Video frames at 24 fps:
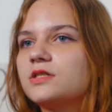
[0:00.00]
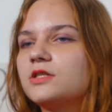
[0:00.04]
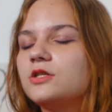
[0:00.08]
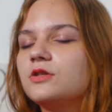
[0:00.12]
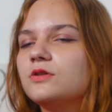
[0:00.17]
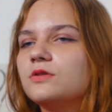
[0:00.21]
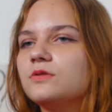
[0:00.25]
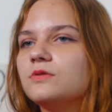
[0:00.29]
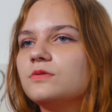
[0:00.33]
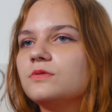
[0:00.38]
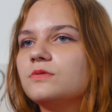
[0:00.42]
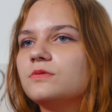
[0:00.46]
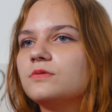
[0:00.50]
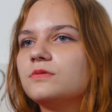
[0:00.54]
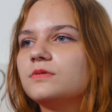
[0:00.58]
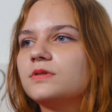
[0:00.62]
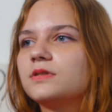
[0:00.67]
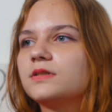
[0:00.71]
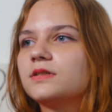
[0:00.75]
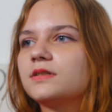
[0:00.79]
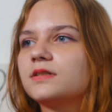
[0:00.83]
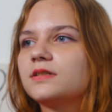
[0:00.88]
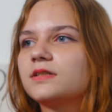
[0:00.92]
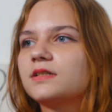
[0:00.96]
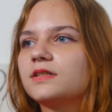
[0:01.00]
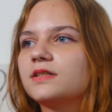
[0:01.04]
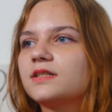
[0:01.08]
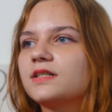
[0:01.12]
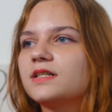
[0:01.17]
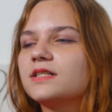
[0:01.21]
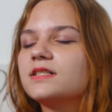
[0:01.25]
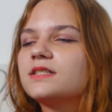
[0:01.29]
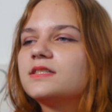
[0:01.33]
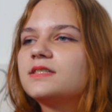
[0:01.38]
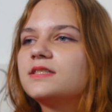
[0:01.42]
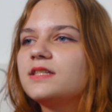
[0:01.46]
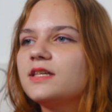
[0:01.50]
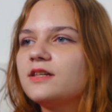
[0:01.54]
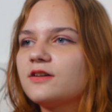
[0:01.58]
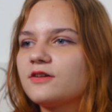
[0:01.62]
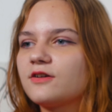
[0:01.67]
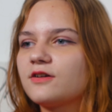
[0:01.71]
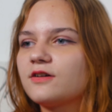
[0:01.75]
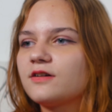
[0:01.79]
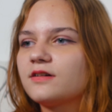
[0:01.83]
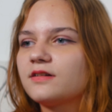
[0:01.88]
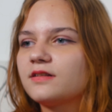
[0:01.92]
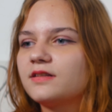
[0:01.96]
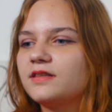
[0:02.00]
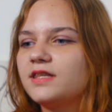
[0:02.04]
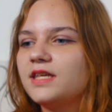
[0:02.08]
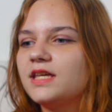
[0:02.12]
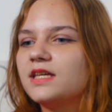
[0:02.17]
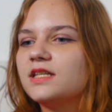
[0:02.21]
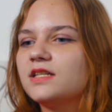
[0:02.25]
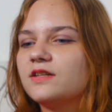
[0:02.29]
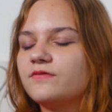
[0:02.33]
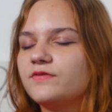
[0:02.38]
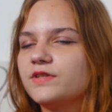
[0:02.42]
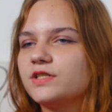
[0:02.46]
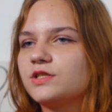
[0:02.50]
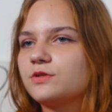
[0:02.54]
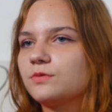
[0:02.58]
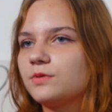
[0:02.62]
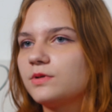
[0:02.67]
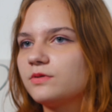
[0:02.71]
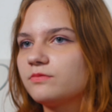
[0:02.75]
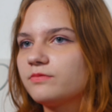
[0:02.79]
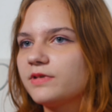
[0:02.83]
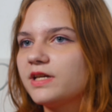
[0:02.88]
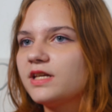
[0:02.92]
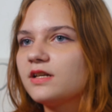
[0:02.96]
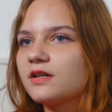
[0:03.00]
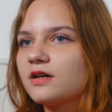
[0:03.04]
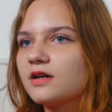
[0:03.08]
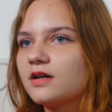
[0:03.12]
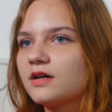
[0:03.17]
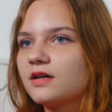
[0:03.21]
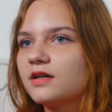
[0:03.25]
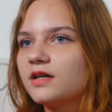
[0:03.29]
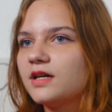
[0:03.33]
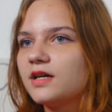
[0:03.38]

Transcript: to consider the individual reader.